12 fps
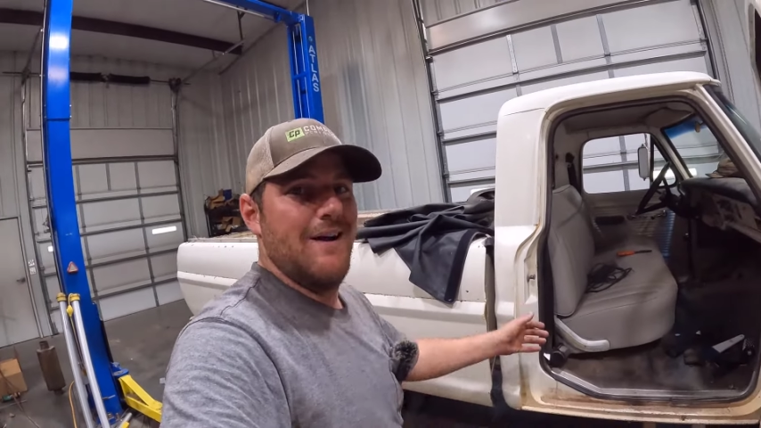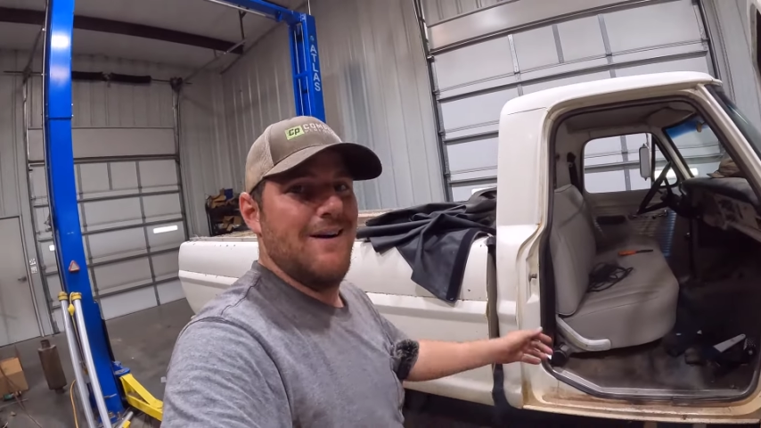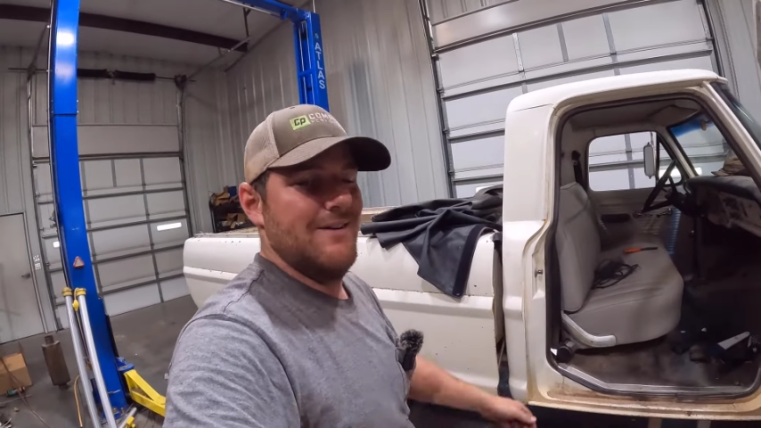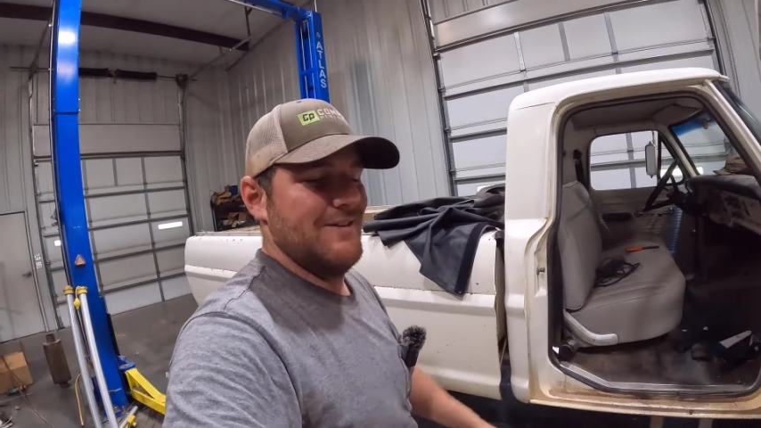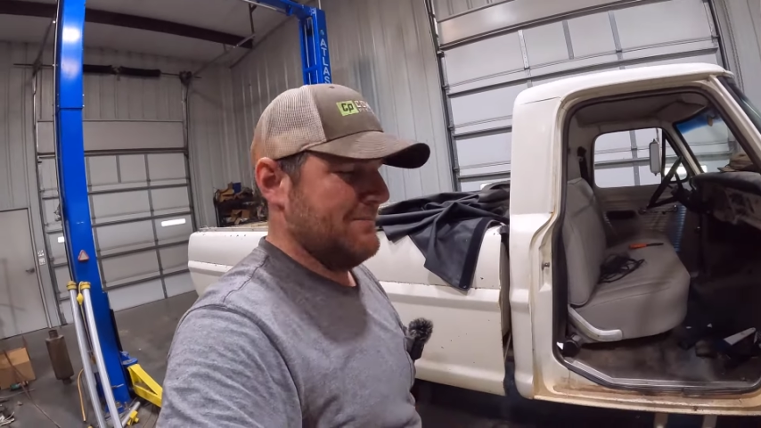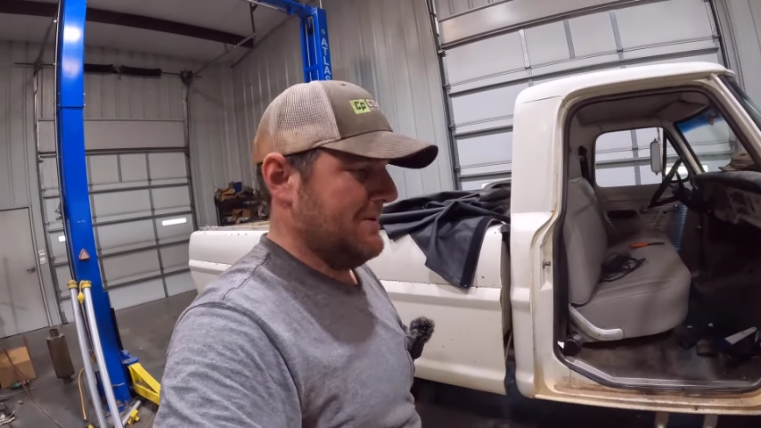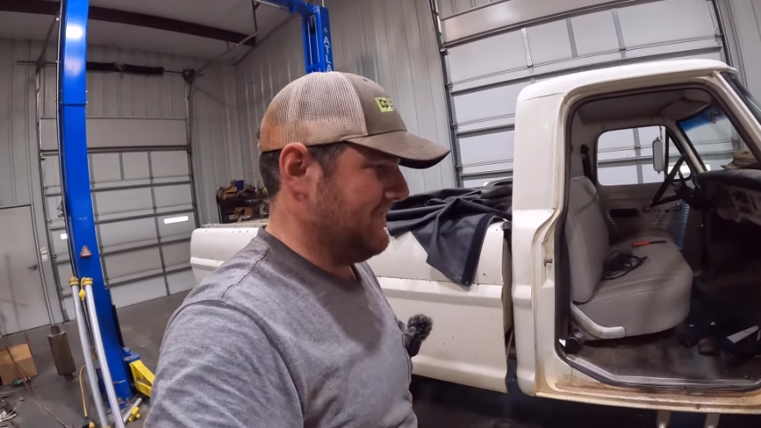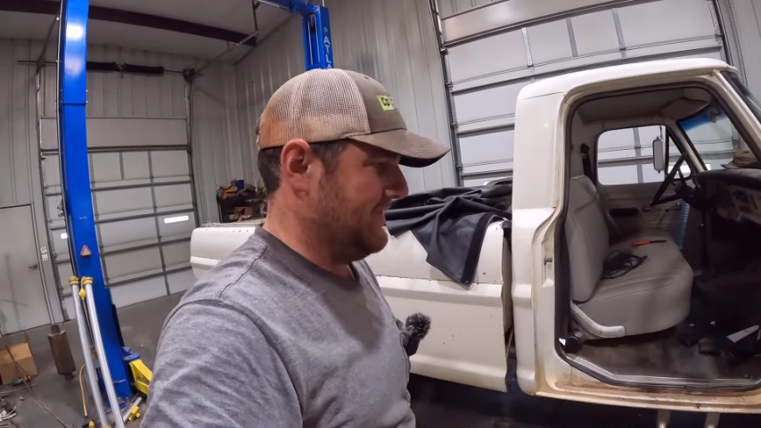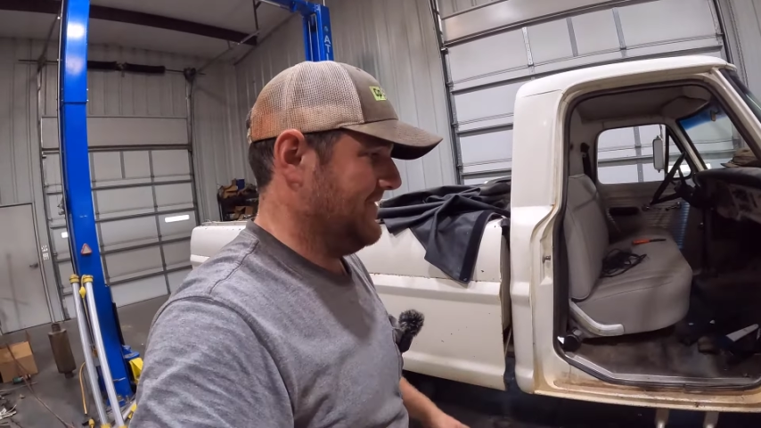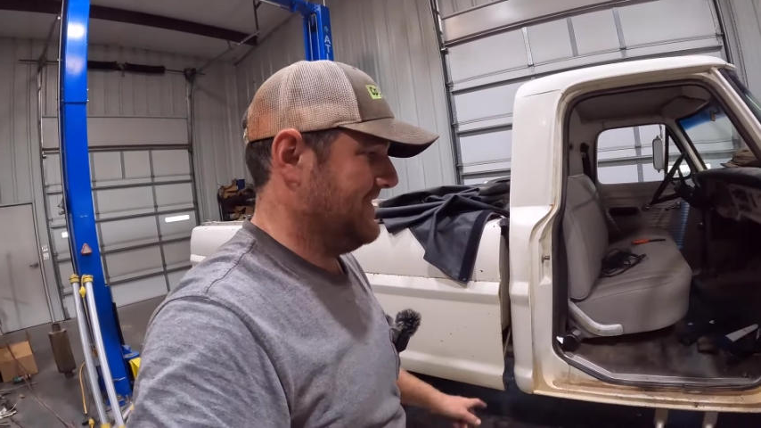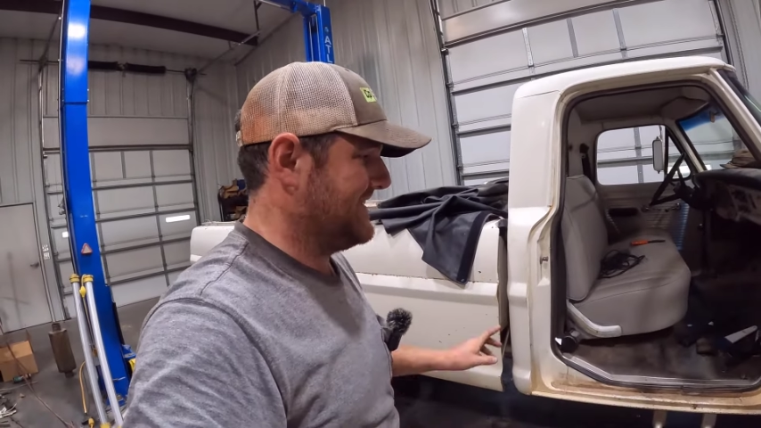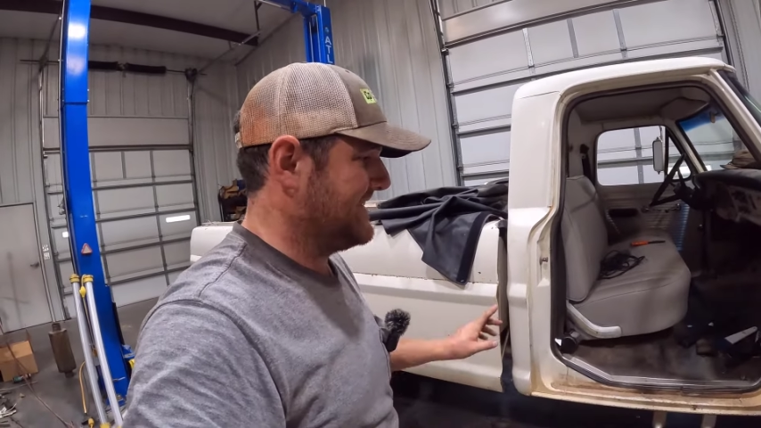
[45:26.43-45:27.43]
out on the
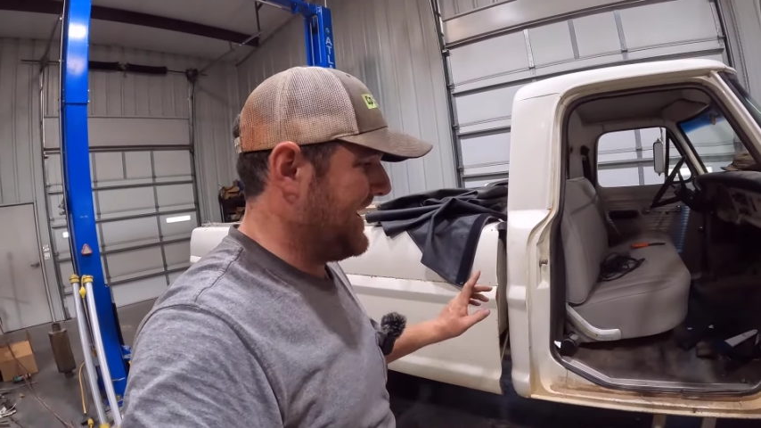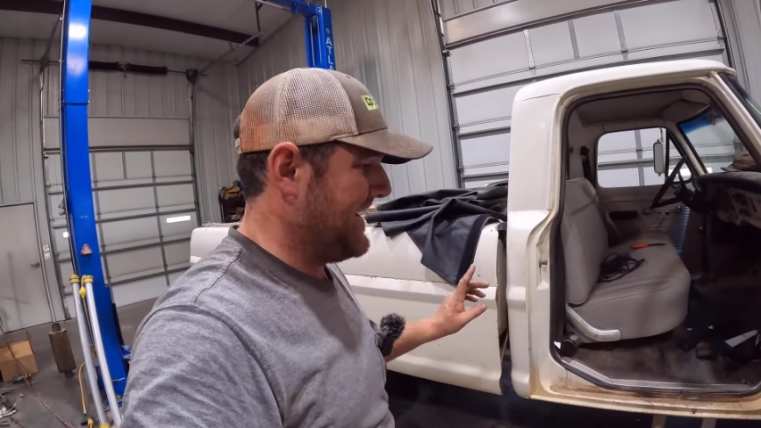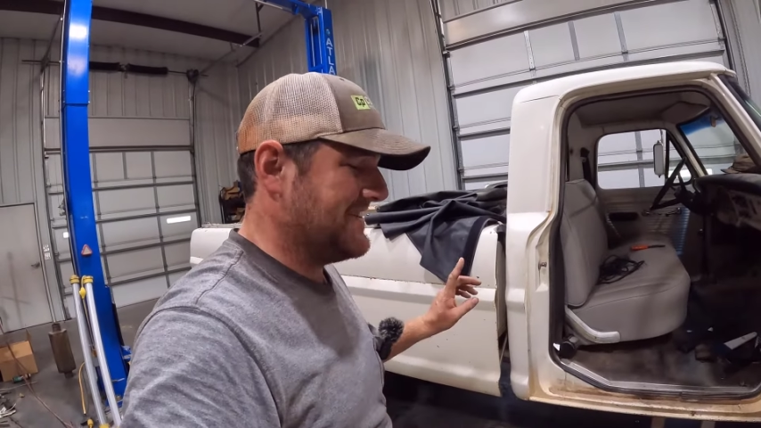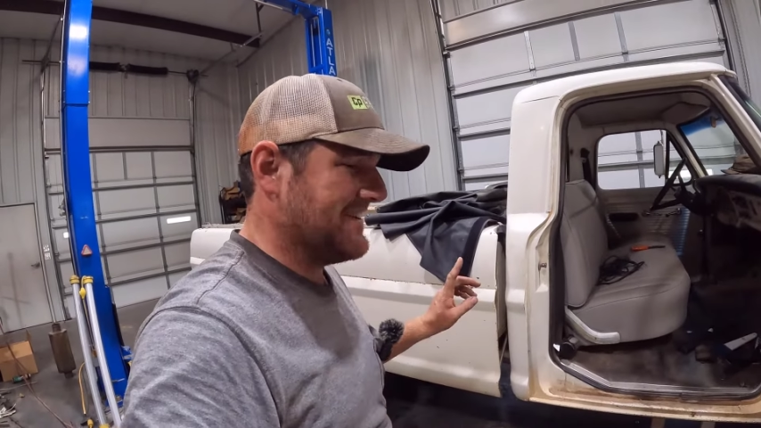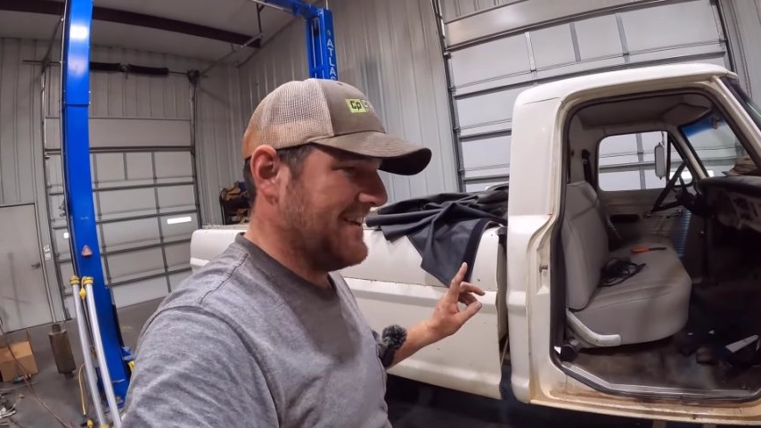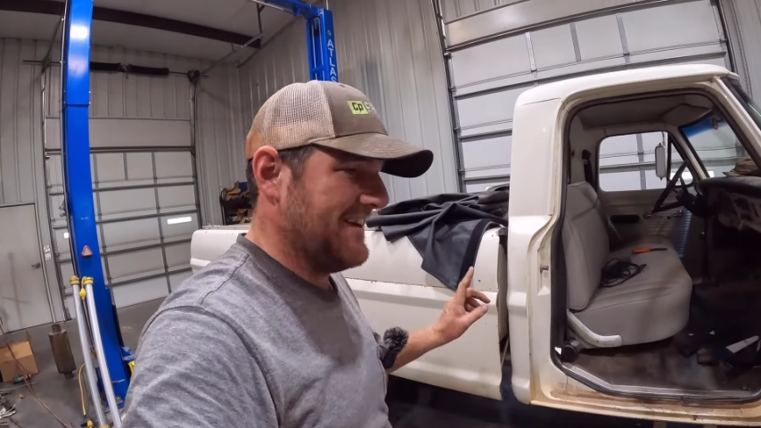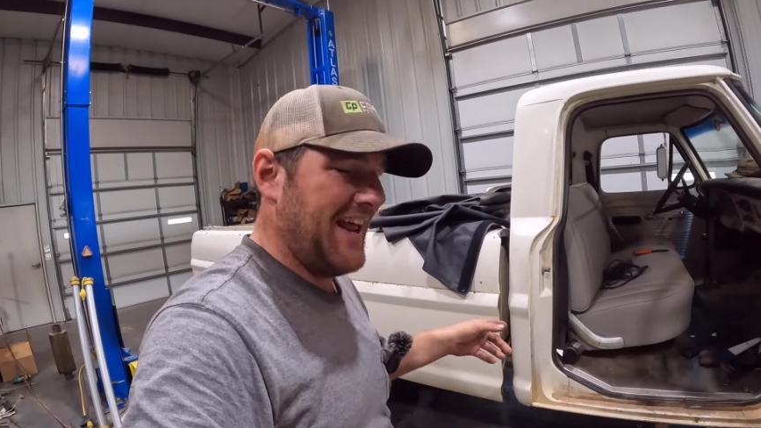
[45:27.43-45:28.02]
muffler. This is actually